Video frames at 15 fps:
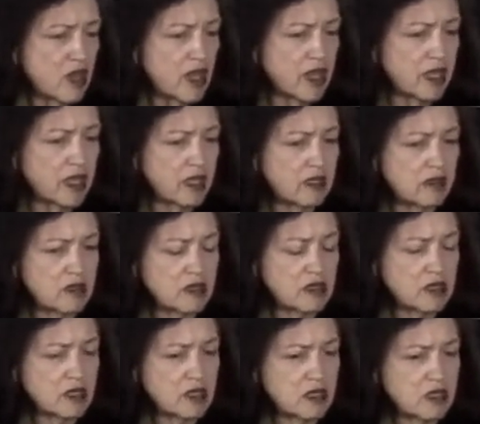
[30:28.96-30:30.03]
And
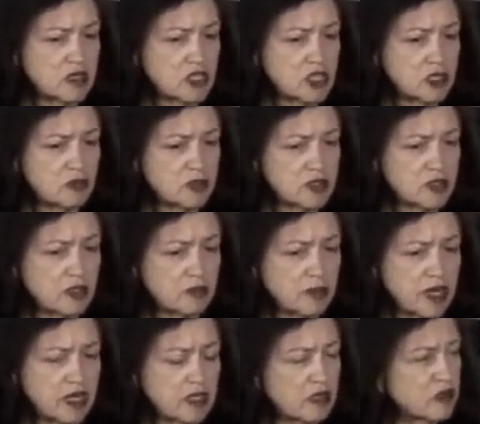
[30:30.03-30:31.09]
she was going to
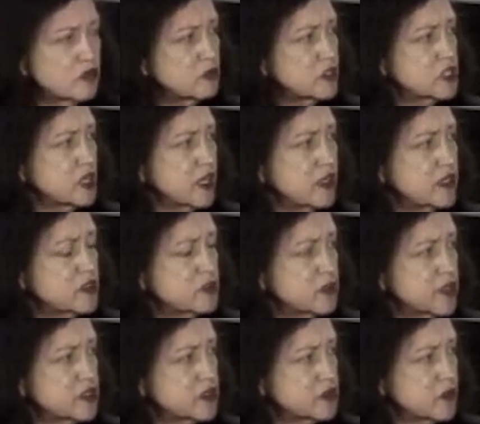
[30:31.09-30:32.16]
make it into a Chinese
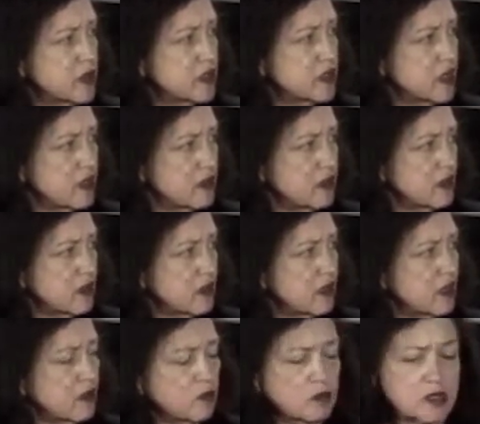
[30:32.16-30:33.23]
restaurant, I think.
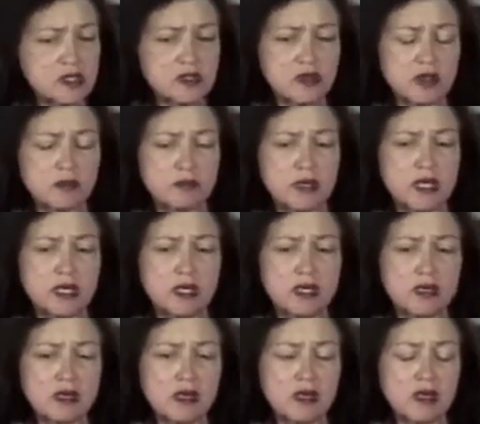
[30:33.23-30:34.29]
Right. It was going to
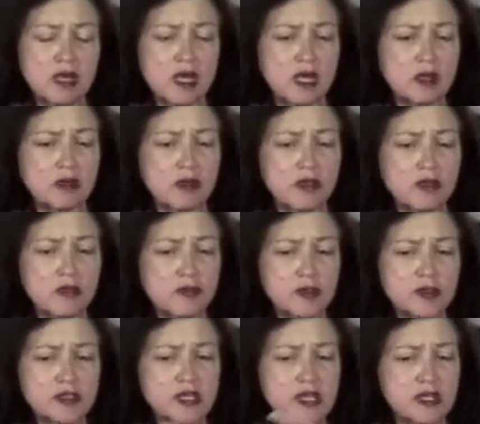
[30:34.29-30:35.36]
be, and the
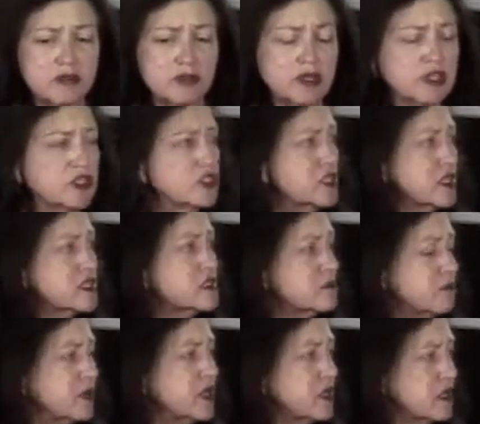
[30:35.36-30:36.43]
university had really
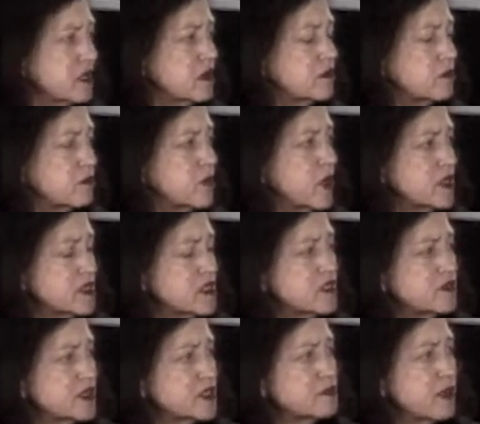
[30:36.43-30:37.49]
just been in the process
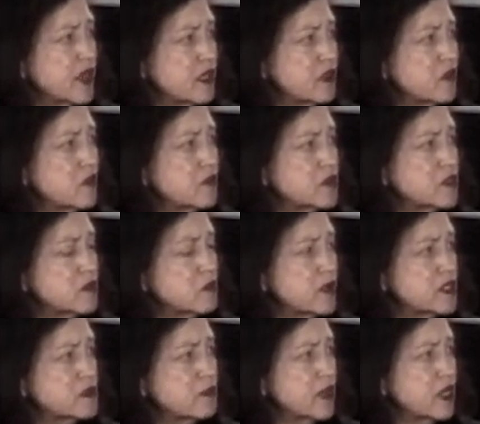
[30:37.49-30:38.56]
of expanding over to the
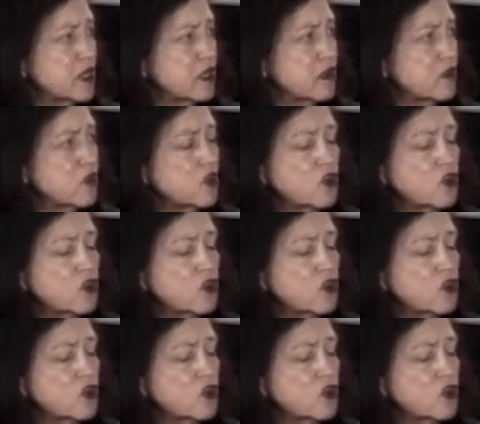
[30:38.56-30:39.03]
West Bank.